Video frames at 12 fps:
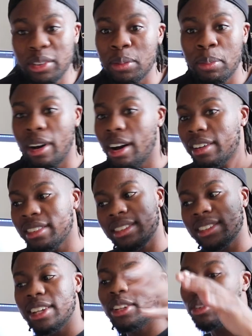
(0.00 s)
on the path,
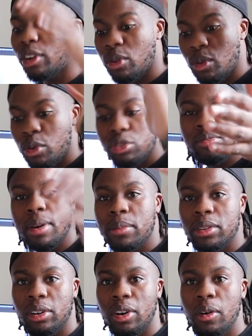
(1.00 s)
stay on the ground, always remember
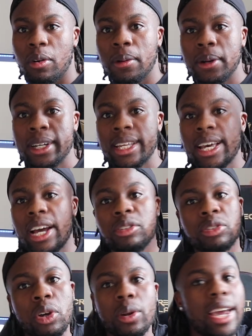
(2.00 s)
the goal
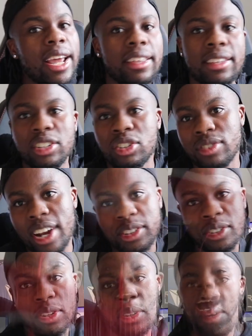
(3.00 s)
and don't let anything
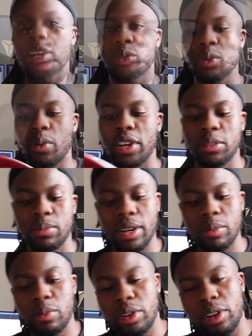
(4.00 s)
distract you. As always,
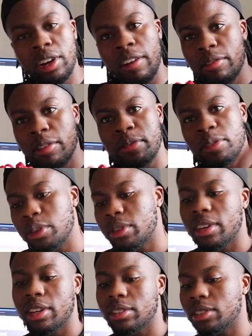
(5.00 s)
man, we're going to cover a few
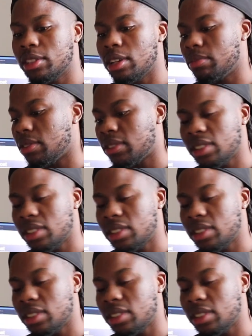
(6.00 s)
things in terms of